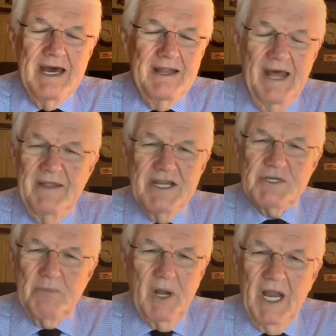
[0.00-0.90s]
That this
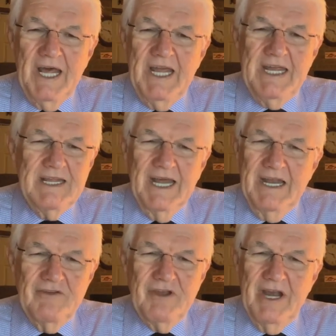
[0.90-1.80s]
plague that
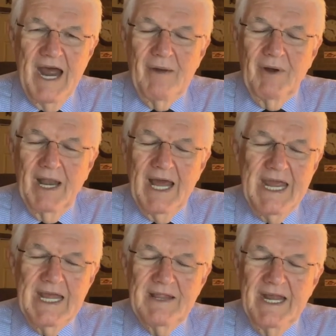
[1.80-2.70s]
has hit our
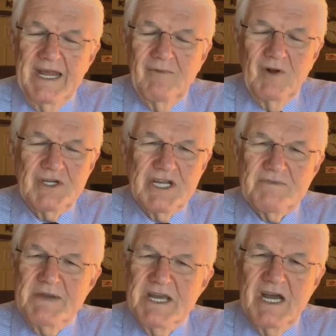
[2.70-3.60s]
land, that it will
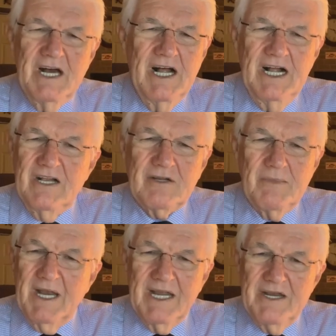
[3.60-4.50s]
just be
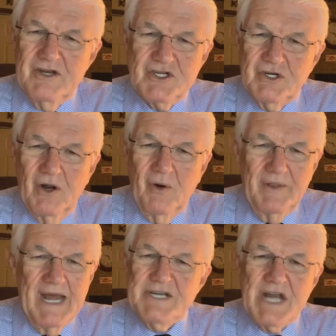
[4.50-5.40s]
ultimately
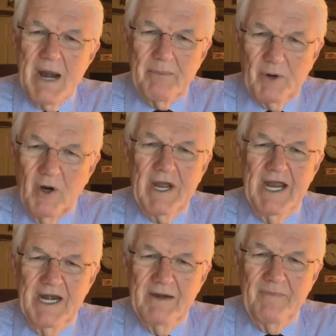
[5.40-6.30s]
destroyed. That's our
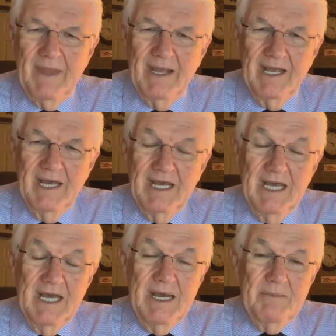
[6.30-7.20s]
prayer.
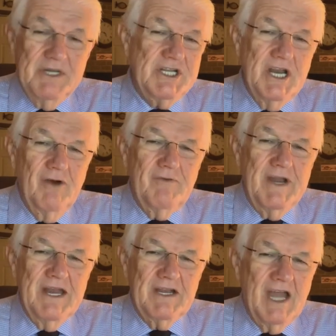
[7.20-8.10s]
But you know,
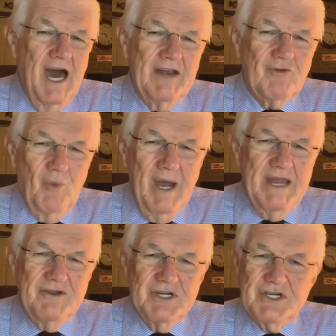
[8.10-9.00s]
friend, God's
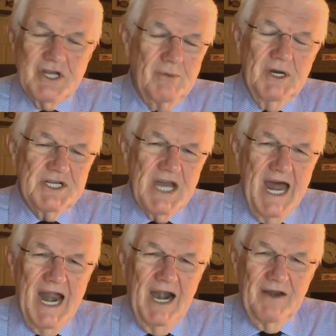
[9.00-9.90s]
ways are so much
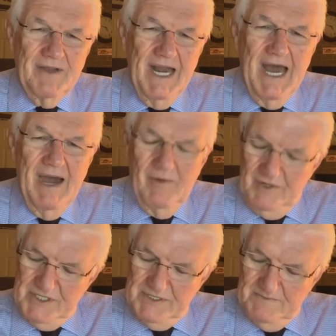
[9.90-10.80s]
higher than
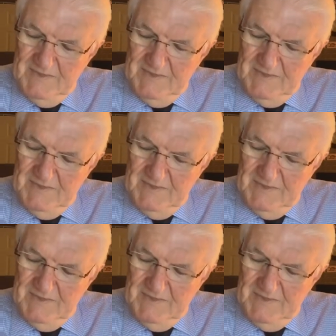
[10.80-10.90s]
ours.